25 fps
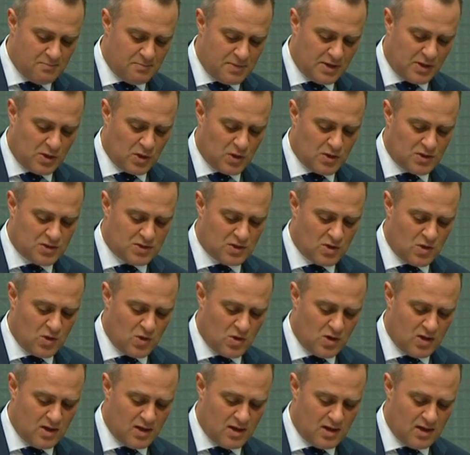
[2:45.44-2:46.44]
because
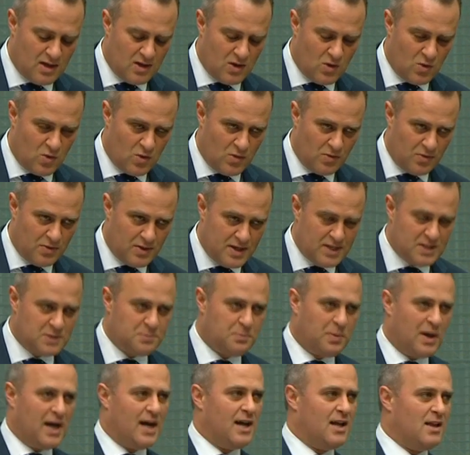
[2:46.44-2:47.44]
this
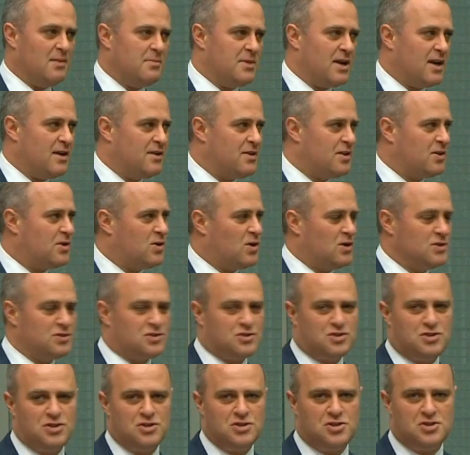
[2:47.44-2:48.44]
parliament, under the
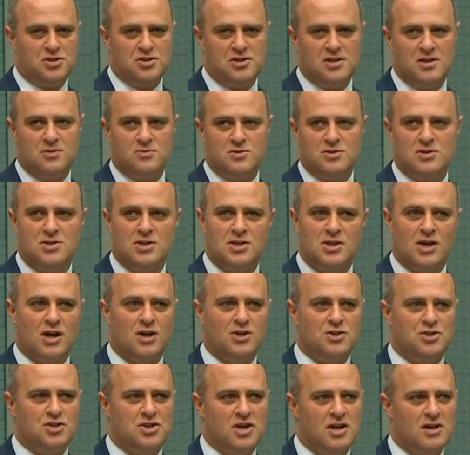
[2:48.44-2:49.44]
constitution that was
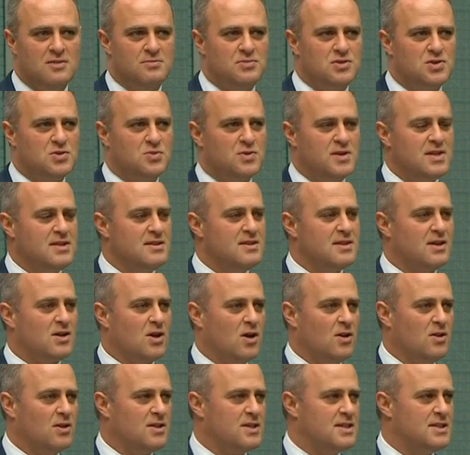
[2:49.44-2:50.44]
negotiated between the
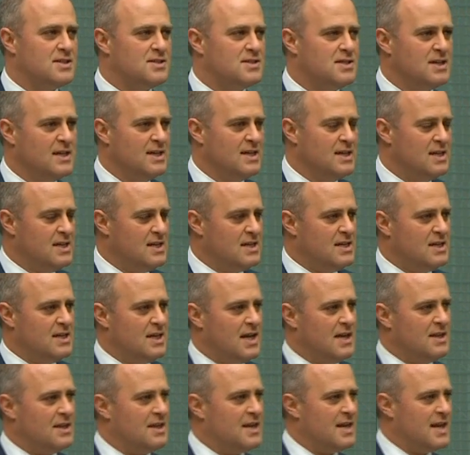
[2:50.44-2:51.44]
colonies
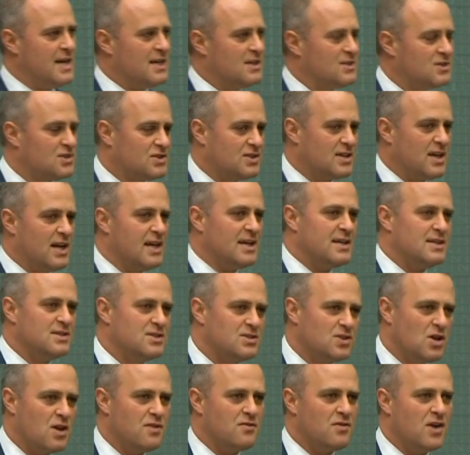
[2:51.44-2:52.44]
and the now
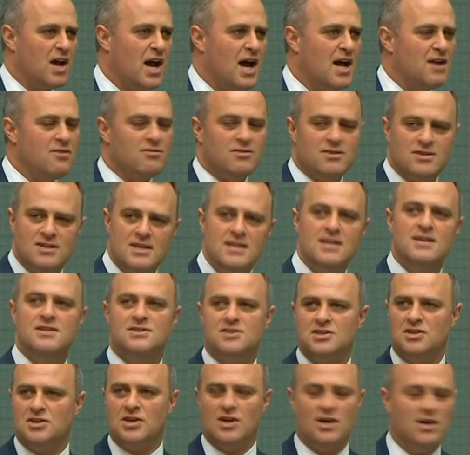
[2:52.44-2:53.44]
states over 100
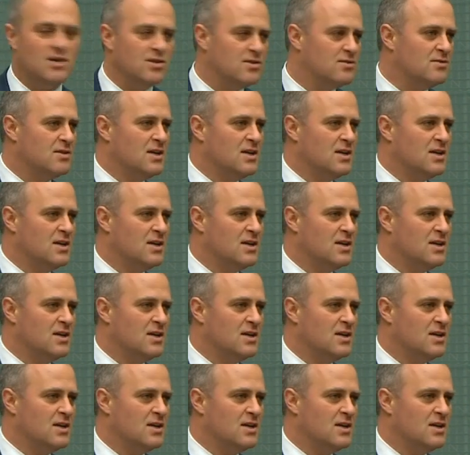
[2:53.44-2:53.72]
years ago,